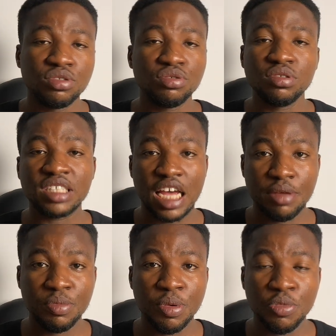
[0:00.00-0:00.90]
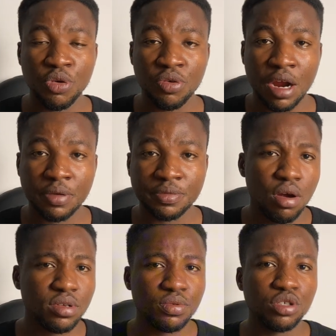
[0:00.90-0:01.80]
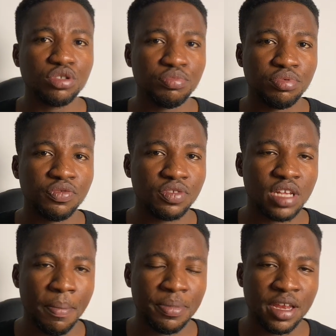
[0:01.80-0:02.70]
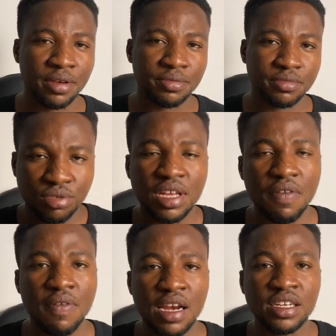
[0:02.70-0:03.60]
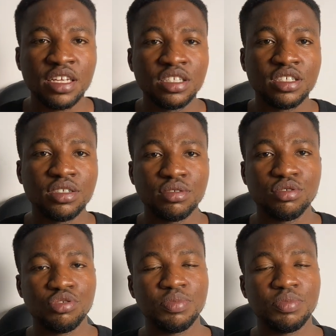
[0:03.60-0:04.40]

through time immemorial. We always want to prove something, to get validation,